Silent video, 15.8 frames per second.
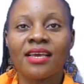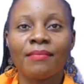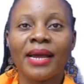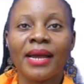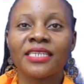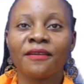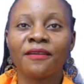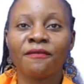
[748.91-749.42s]

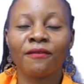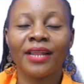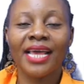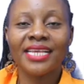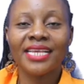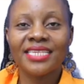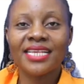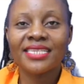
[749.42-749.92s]
But if you
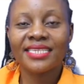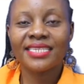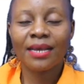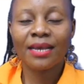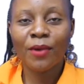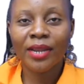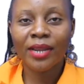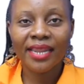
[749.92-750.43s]
license
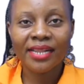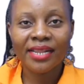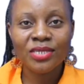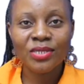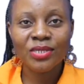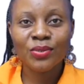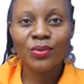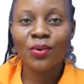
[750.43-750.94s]
someone
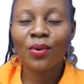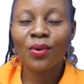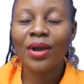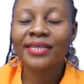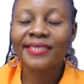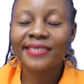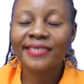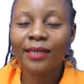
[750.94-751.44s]
else to go
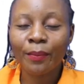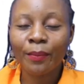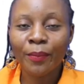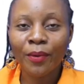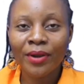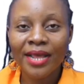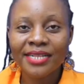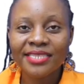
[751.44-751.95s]
and sell your
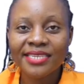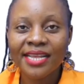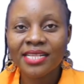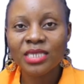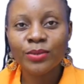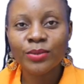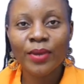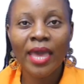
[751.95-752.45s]
products
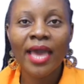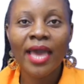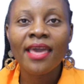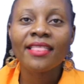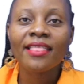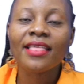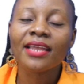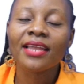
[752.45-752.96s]
elsewhere,
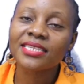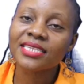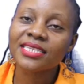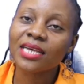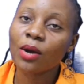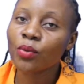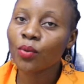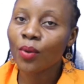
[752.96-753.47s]
that is
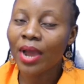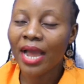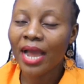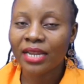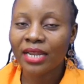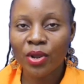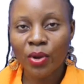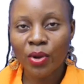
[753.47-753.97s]
how you
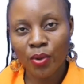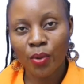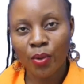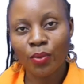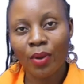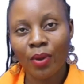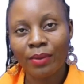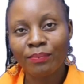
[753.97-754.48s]
can grow
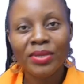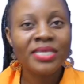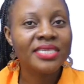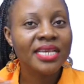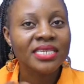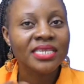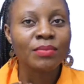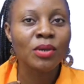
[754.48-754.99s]
your
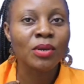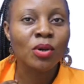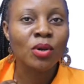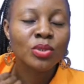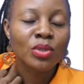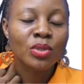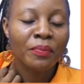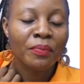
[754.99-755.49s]
business
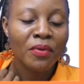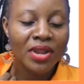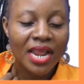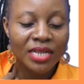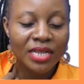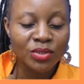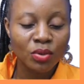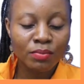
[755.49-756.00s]
because your
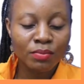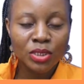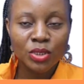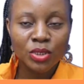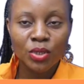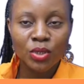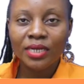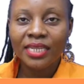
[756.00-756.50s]
products will be
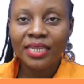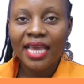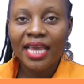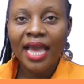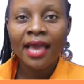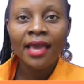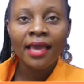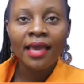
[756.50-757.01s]
sold
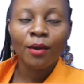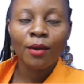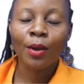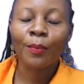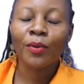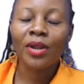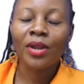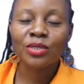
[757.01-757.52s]
here,
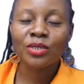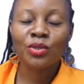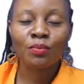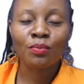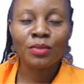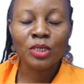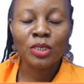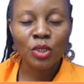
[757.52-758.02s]
your products will
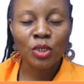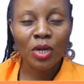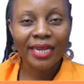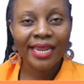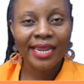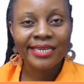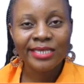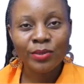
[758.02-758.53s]
be
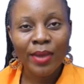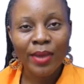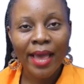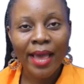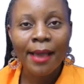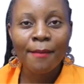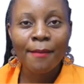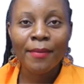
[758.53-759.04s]
sold elsewhere,
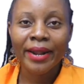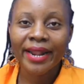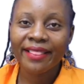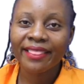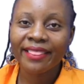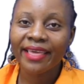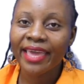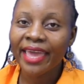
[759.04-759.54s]
but
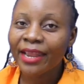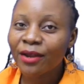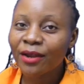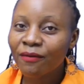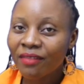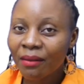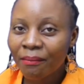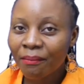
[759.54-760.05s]
at the end
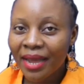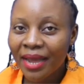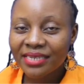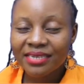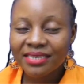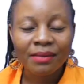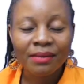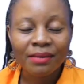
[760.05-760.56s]
of the
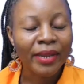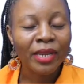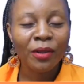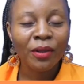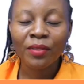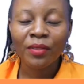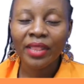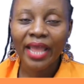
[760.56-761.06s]
month,
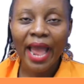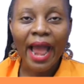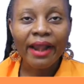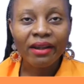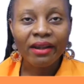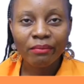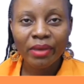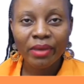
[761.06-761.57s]
depending on the
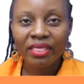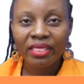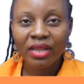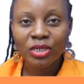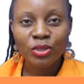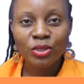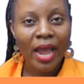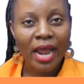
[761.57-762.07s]
agreement
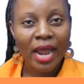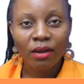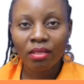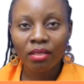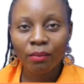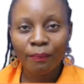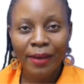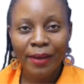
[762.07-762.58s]
that you had
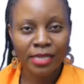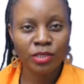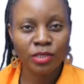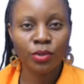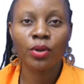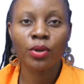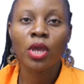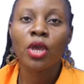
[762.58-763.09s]
with the
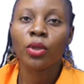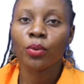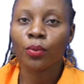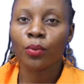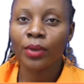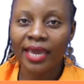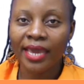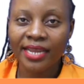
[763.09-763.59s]
person,
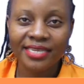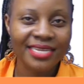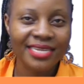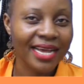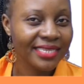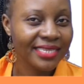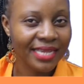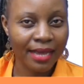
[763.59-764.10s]
you get
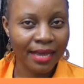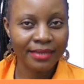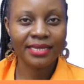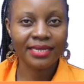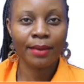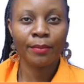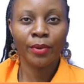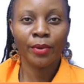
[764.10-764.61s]

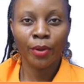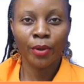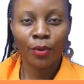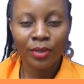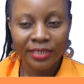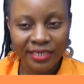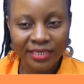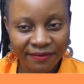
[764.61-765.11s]
some
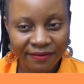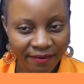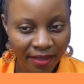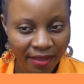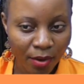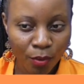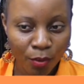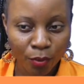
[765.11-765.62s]
royalty
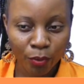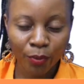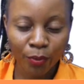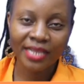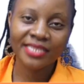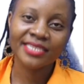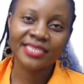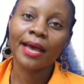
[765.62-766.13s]
or you
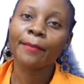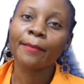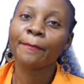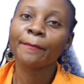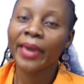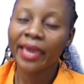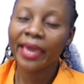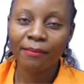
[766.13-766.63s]
get some
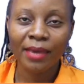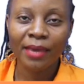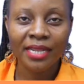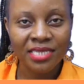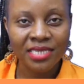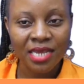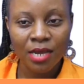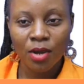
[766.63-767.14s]

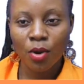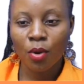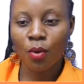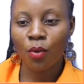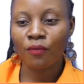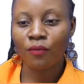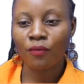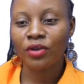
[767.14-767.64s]
payment,
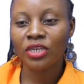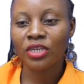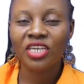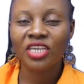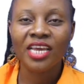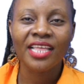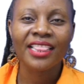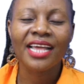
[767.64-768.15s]
of
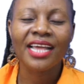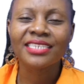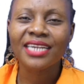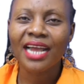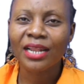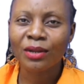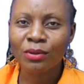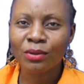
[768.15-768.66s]
which that
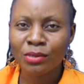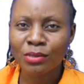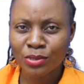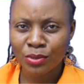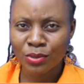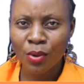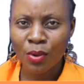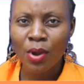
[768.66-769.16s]
can
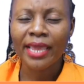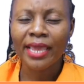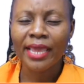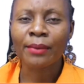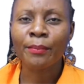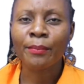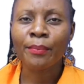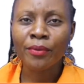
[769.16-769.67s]
also
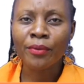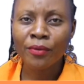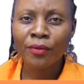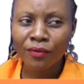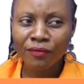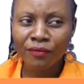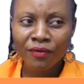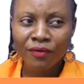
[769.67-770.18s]

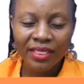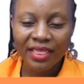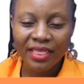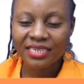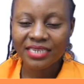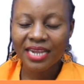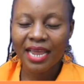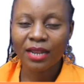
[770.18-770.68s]
improve,
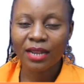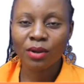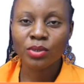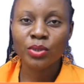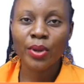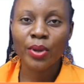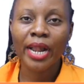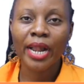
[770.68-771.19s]
that can
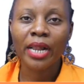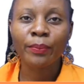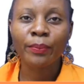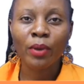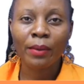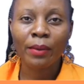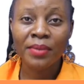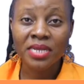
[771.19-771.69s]
also help
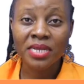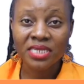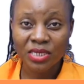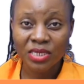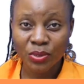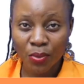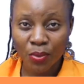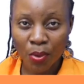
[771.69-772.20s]
your
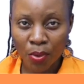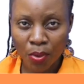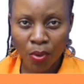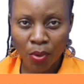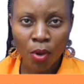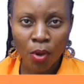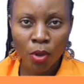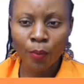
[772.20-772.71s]
business to
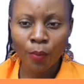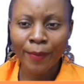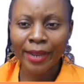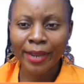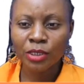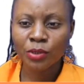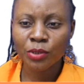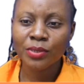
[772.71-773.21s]
grow. You
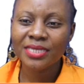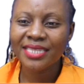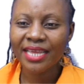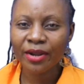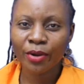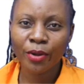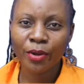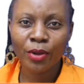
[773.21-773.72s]
might use
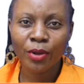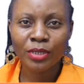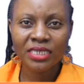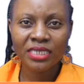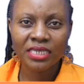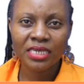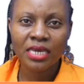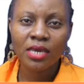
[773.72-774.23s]
the
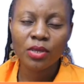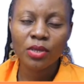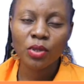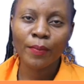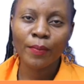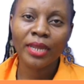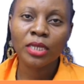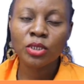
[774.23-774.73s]
royalty,
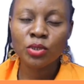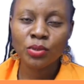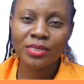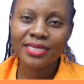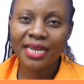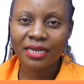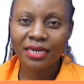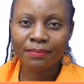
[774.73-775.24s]
you might use
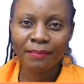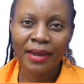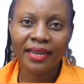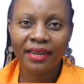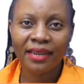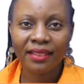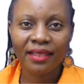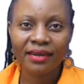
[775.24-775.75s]
that
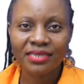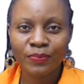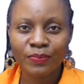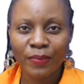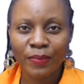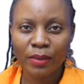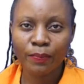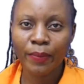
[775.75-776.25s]
money that is
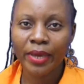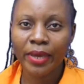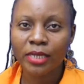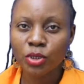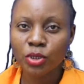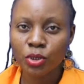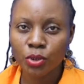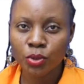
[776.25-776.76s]
being
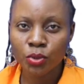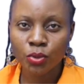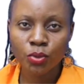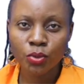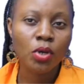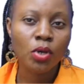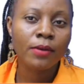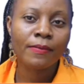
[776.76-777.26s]
paid to
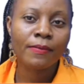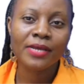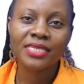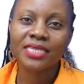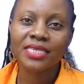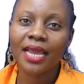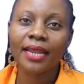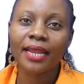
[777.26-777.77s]
you
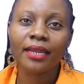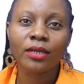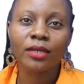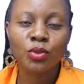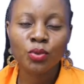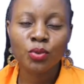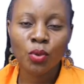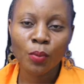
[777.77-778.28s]
basically
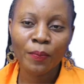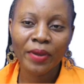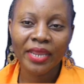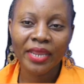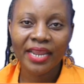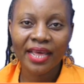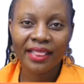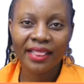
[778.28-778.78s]
to
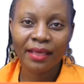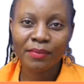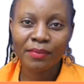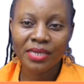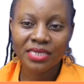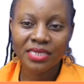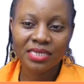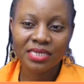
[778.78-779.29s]
open other
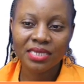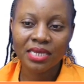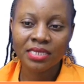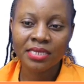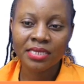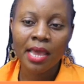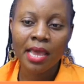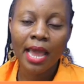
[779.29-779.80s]

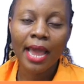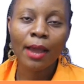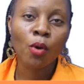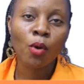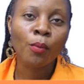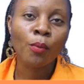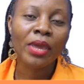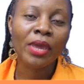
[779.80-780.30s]
businesses
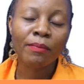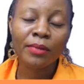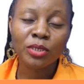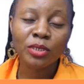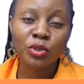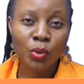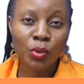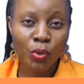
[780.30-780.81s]
or maybe
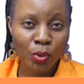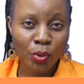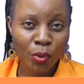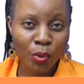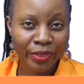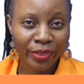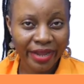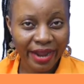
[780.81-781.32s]
to grow
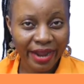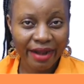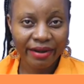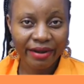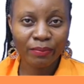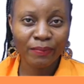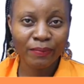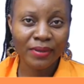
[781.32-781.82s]
on the
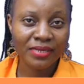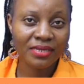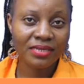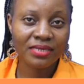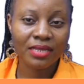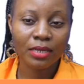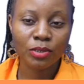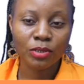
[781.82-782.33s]
current
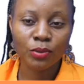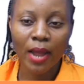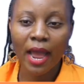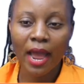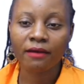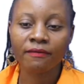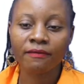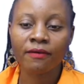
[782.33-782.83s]
business that you have.